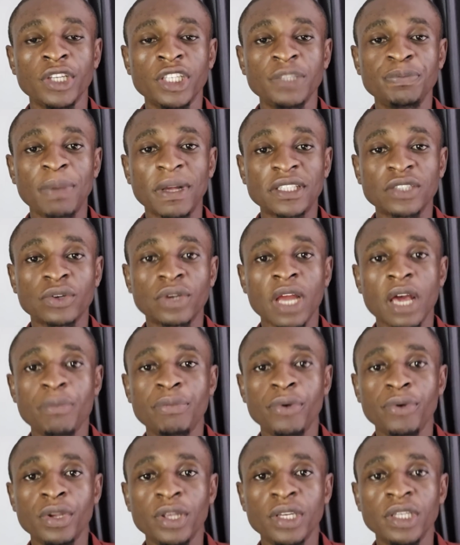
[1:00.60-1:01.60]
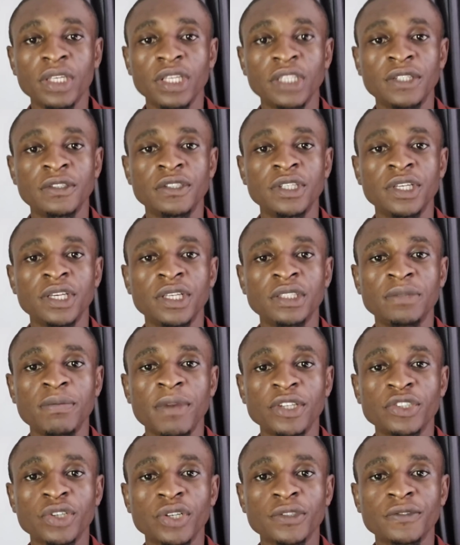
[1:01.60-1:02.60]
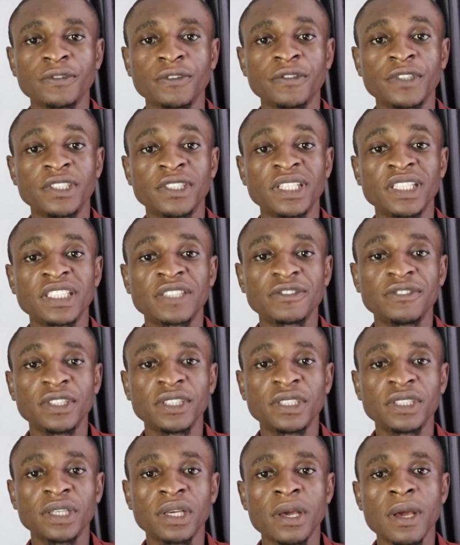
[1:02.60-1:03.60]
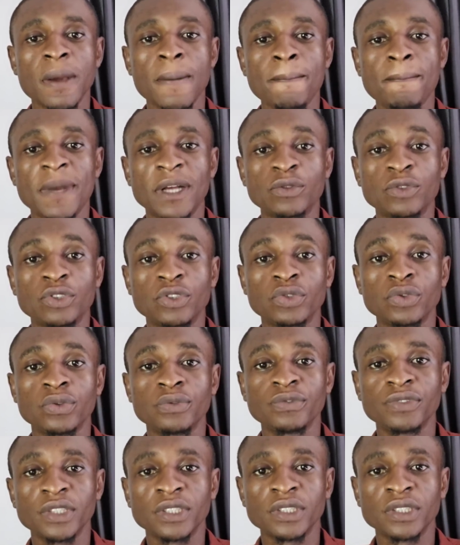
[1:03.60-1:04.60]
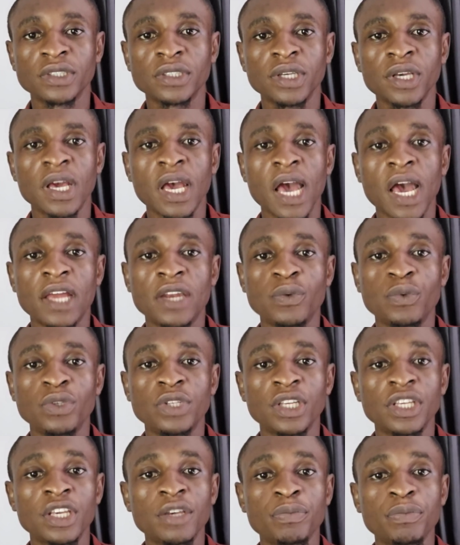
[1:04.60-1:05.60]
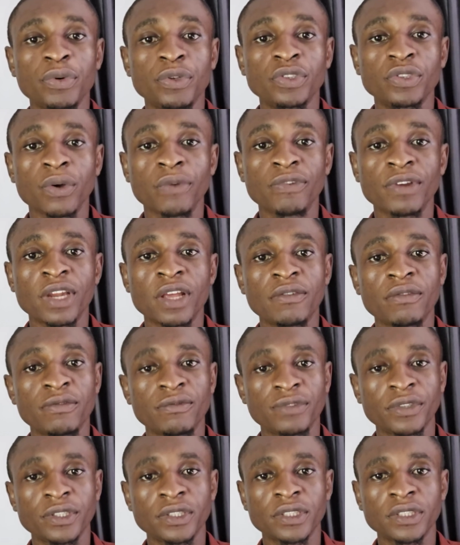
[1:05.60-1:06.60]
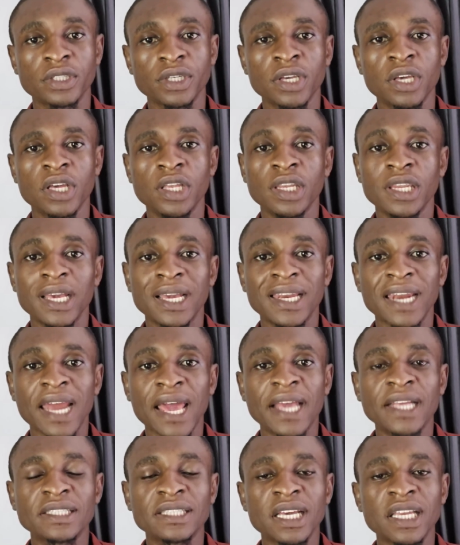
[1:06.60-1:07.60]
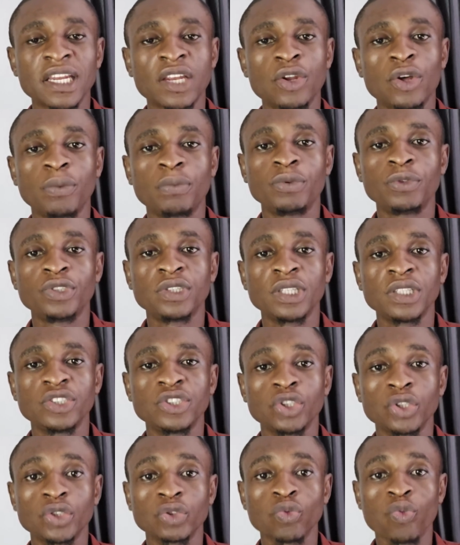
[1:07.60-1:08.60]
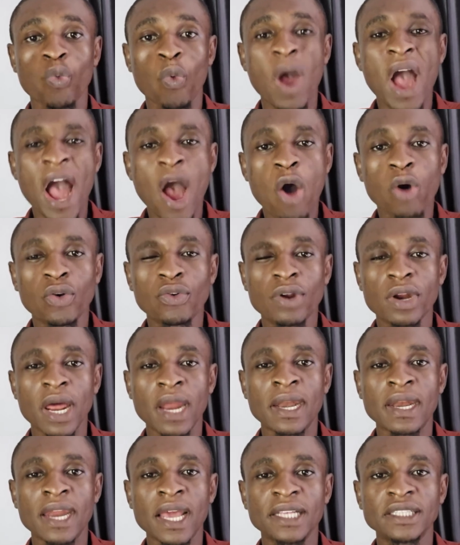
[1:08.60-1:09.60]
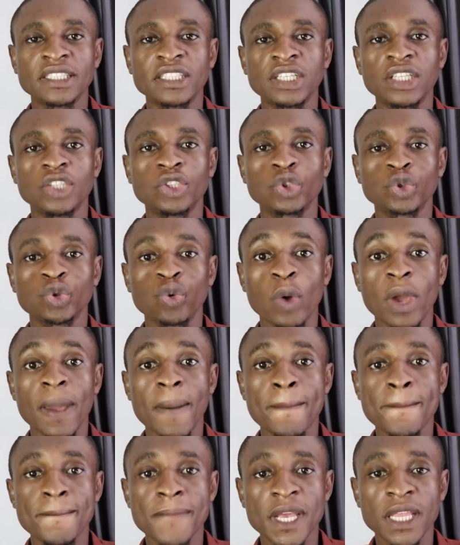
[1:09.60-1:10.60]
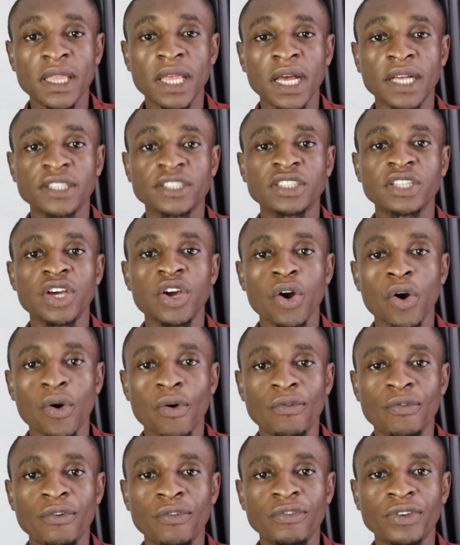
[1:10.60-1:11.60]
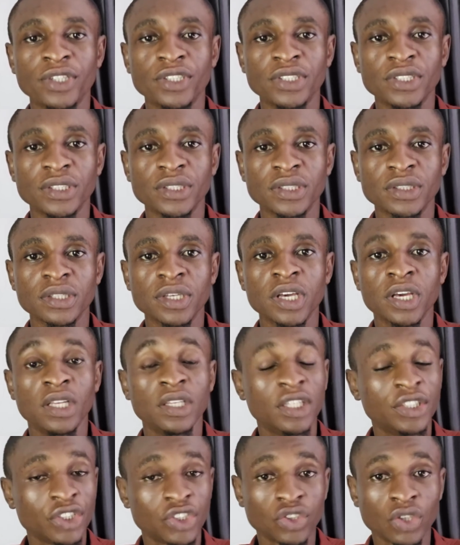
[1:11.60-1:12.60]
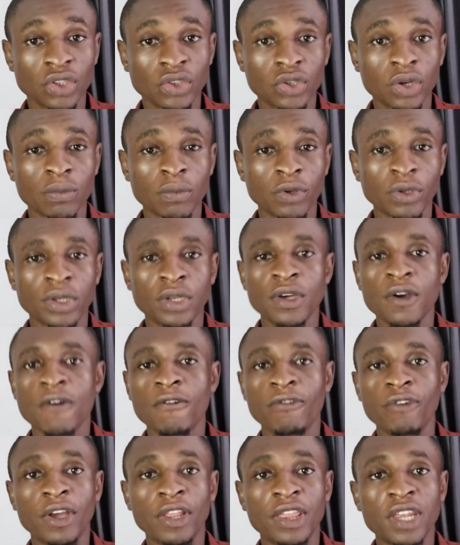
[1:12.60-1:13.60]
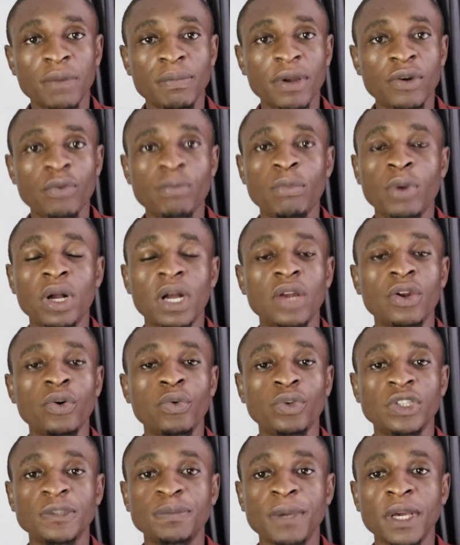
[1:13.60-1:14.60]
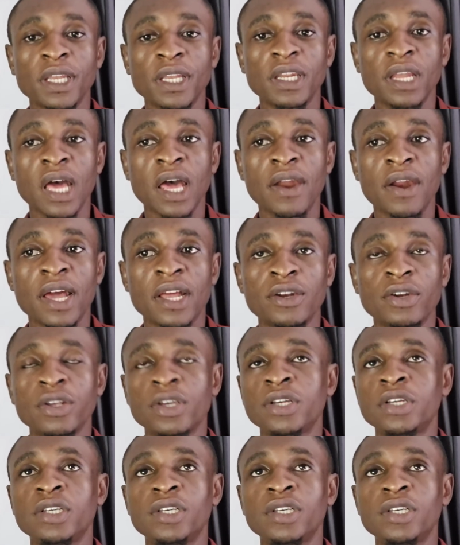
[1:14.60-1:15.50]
this particular building, it measures 56 feet by 22 feet and with a king post of 11 feet. The client ended up using just 190 square meters of roofing sheets. This is not common. For a 3-bedroom bungalow, we spend around